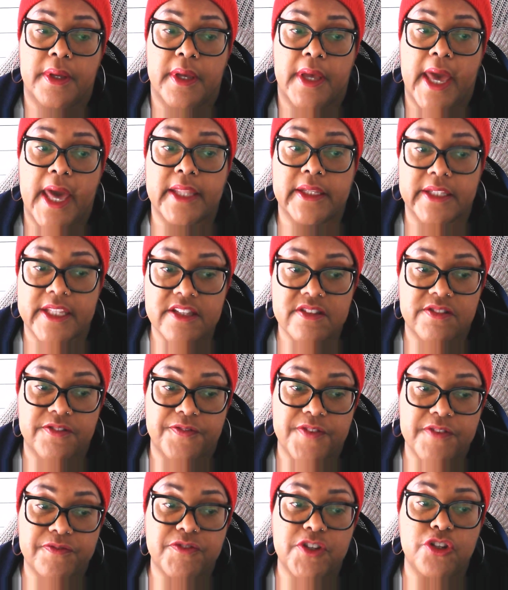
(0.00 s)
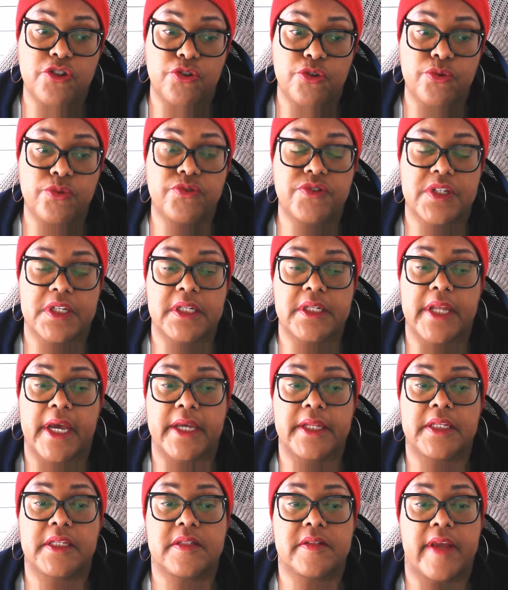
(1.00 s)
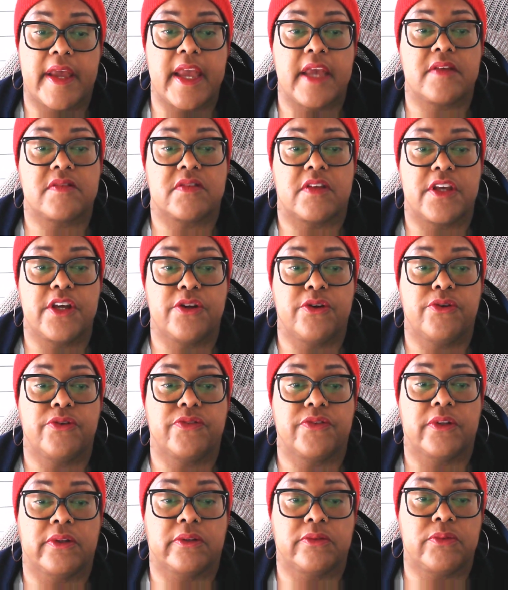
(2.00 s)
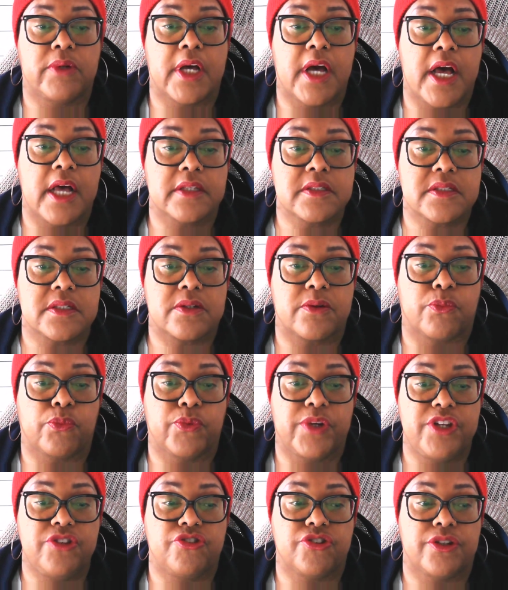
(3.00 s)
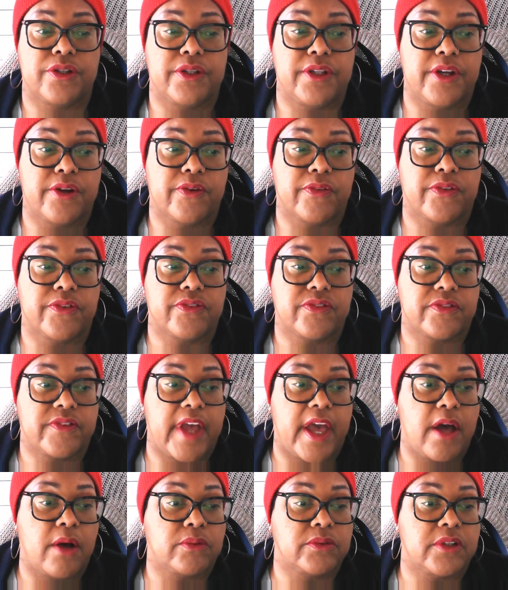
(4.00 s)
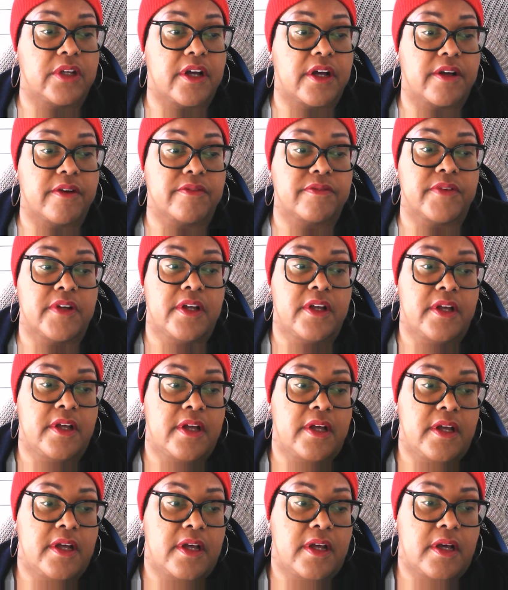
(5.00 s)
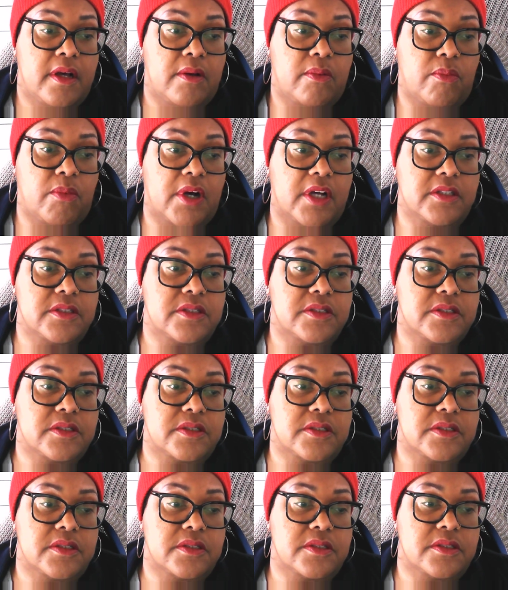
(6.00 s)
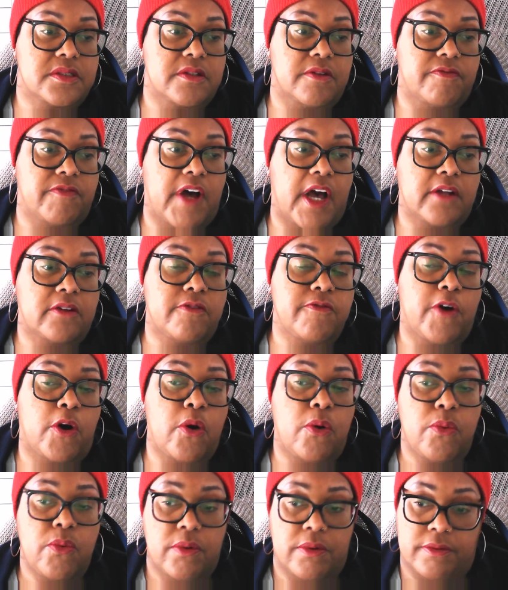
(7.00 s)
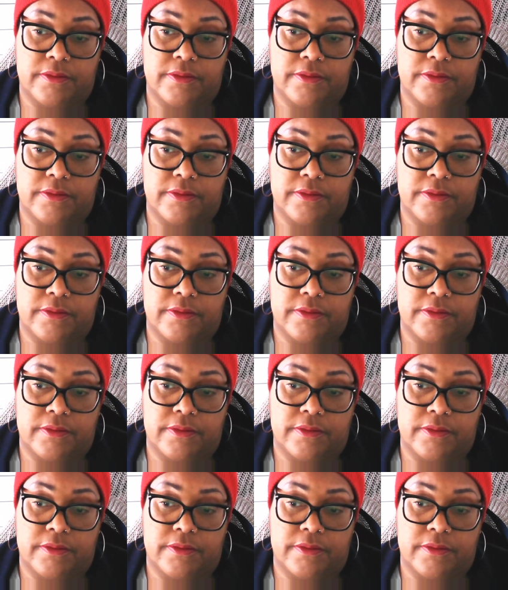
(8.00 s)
at least 50 new T 90 tanks entered the Lugansk region near the town of what, Savadovo?